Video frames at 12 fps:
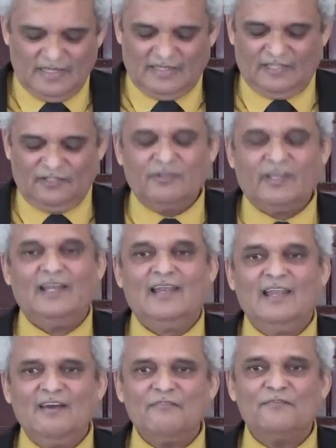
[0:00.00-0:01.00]
That you
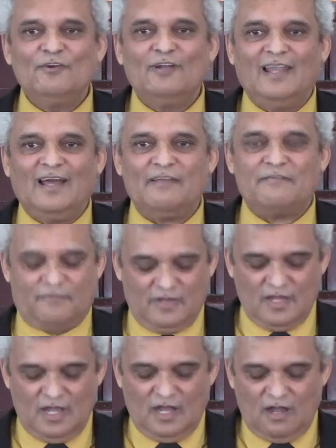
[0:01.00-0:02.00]
can live your life
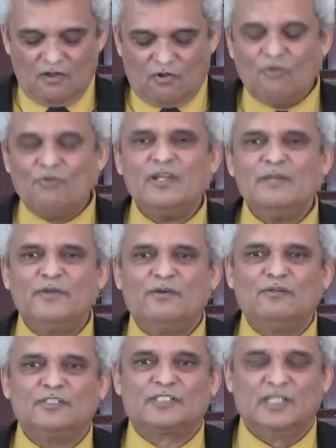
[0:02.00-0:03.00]
according,
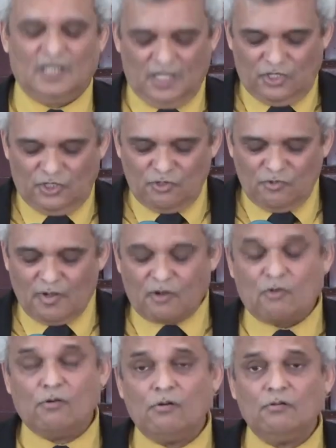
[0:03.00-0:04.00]
because you were
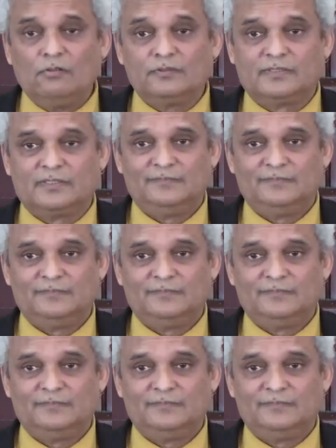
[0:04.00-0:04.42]
called